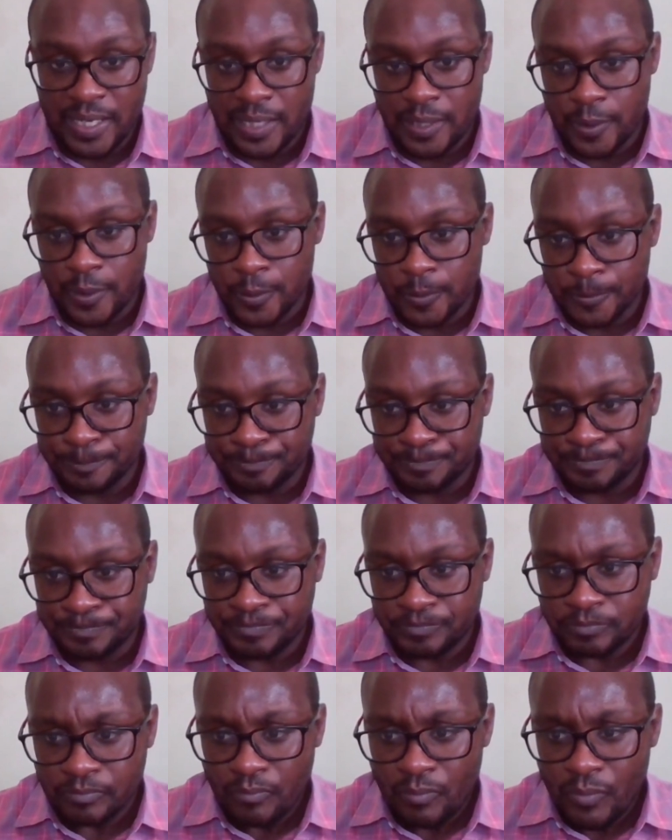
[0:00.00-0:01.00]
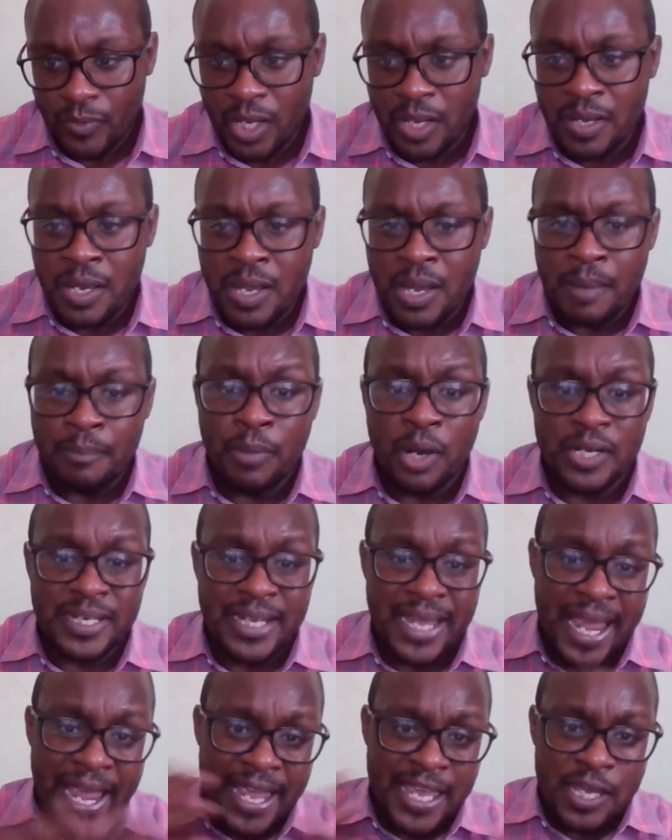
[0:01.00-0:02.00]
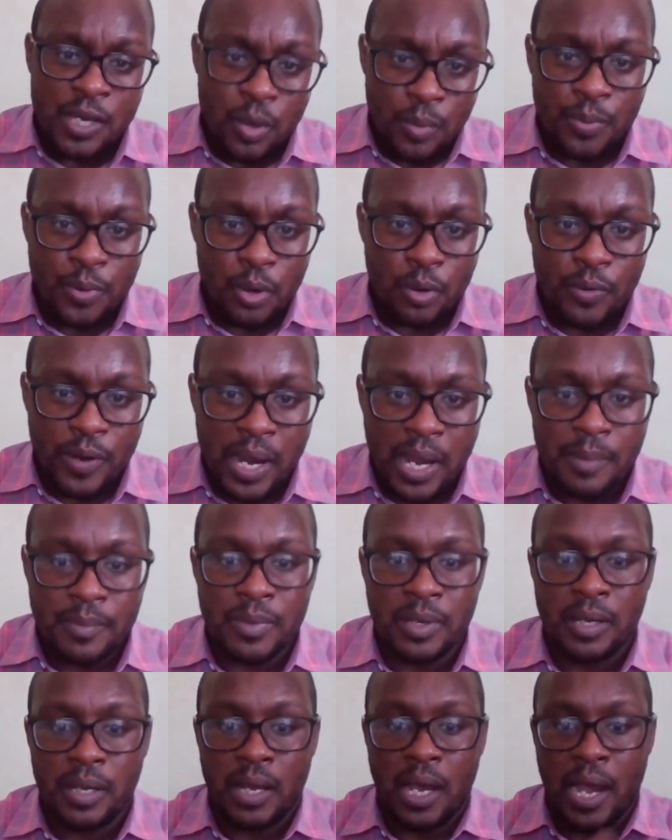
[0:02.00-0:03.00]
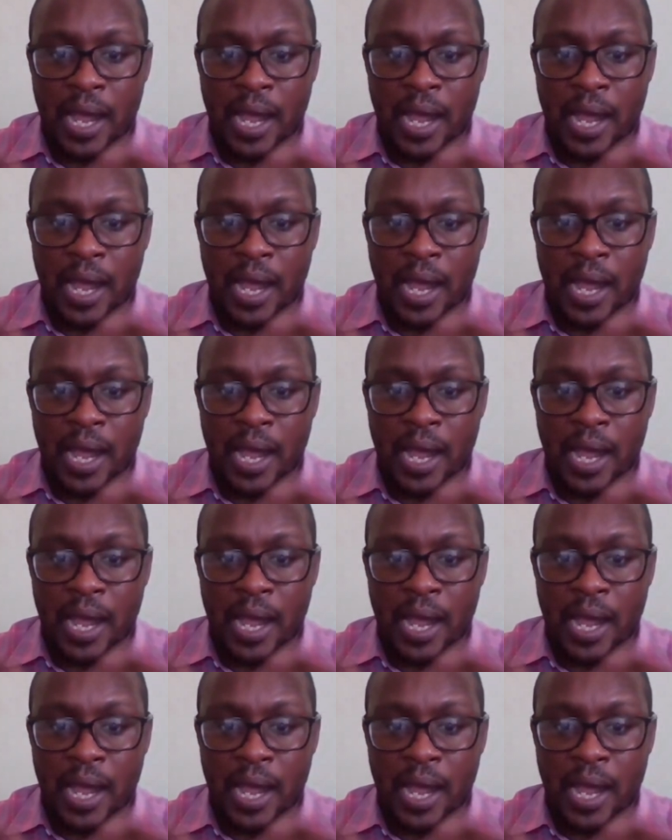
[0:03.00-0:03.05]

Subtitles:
that out. But the AEO program,